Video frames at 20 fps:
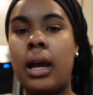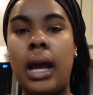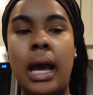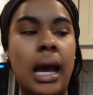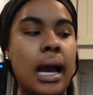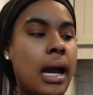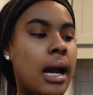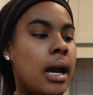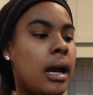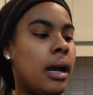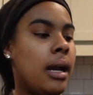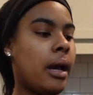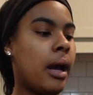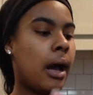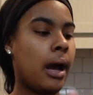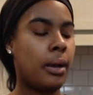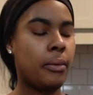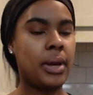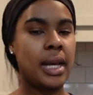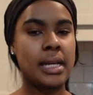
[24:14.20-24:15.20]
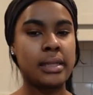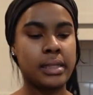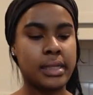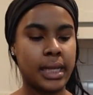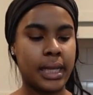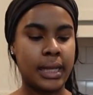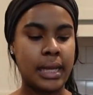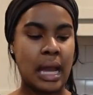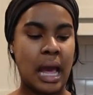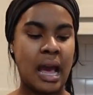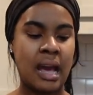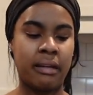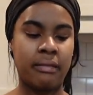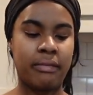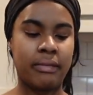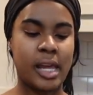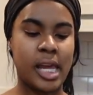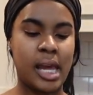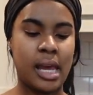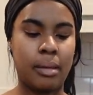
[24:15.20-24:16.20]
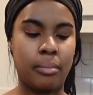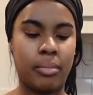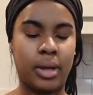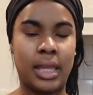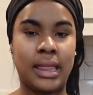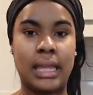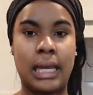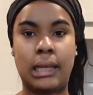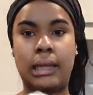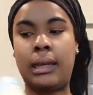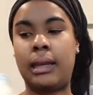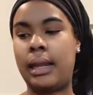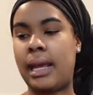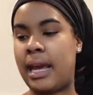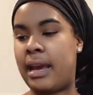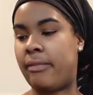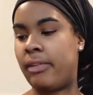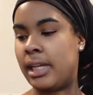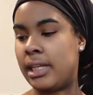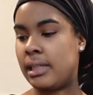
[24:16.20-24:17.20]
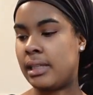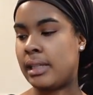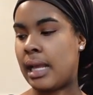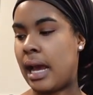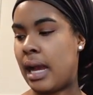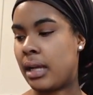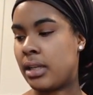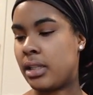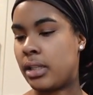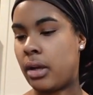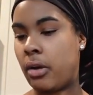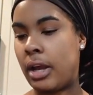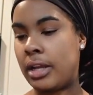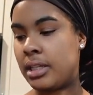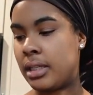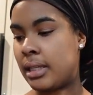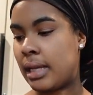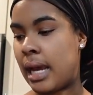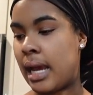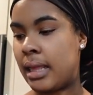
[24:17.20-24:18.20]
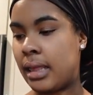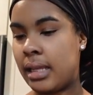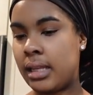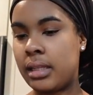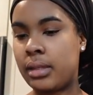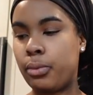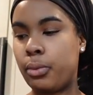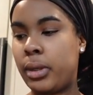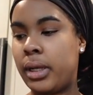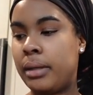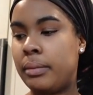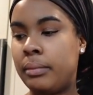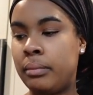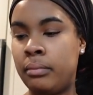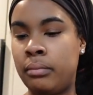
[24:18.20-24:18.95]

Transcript: I always get non-fat, but they didn't have it in stock, so I just got this one.